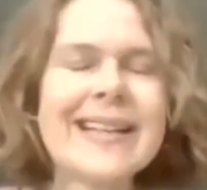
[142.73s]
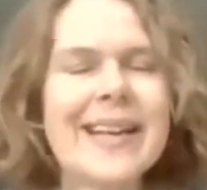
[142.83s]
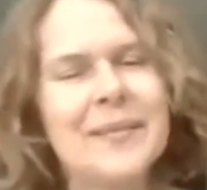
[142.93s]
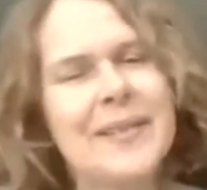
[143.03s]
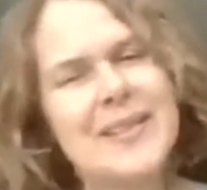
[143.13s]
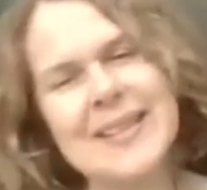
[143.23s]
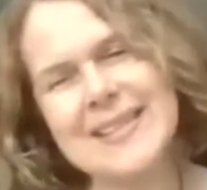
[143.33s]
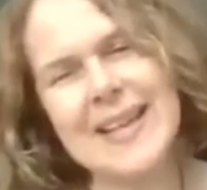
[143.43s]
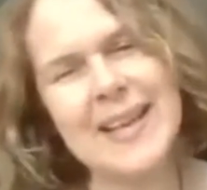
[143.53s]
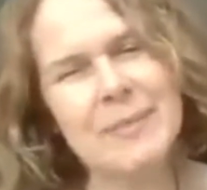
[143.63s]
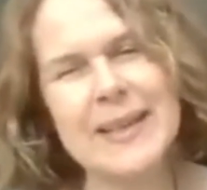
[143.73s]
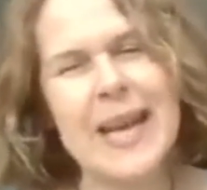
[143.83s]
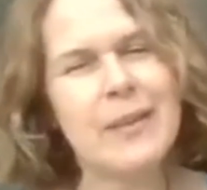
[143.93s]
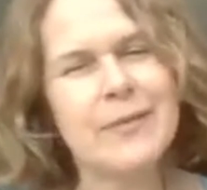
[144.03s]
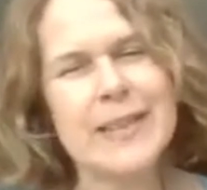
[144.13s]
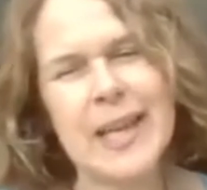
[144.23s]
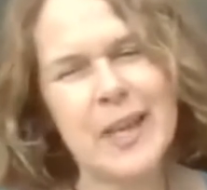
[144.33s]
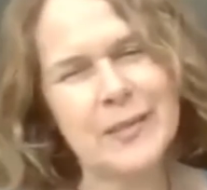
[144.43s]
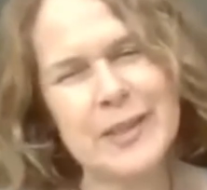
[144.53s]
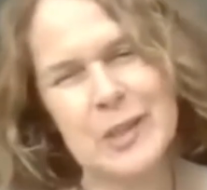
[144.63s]
We've just either been having
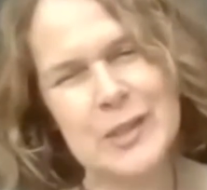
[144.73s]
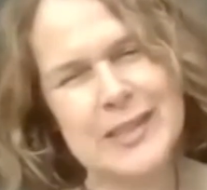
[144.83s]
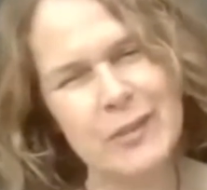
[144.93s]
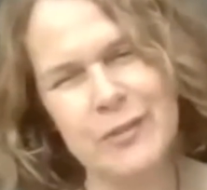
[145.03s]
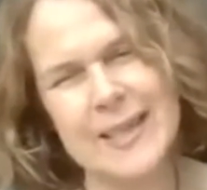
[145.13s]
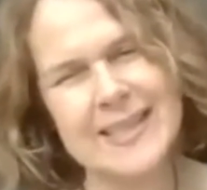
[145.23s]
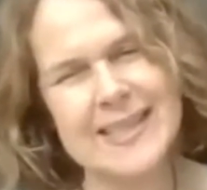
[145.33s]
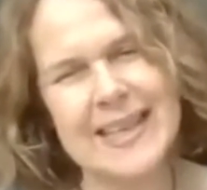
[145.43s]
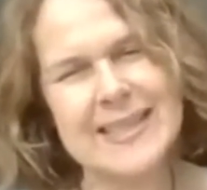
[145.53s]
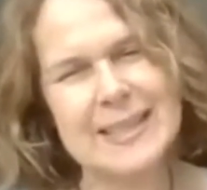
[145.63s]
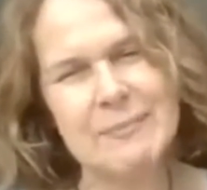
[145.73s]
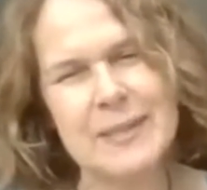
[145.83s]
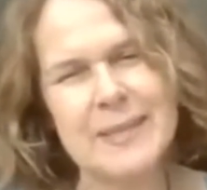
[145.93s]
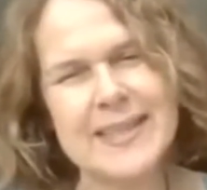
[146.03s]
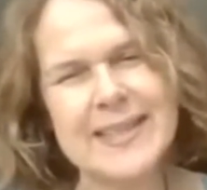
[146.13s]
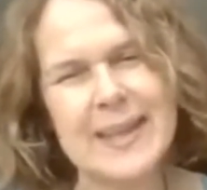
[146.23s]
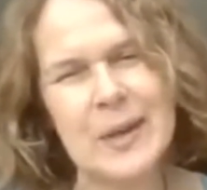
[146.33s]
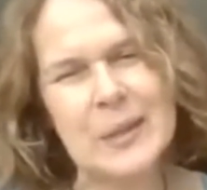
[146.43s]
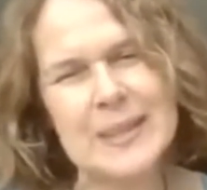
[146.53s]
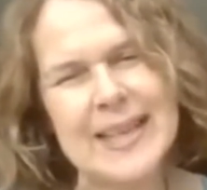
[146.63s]
COVID or self-isolating pretty much the
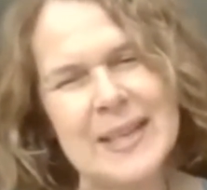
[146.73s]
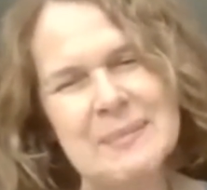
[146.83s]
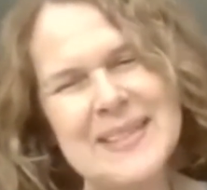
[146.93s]
whole time.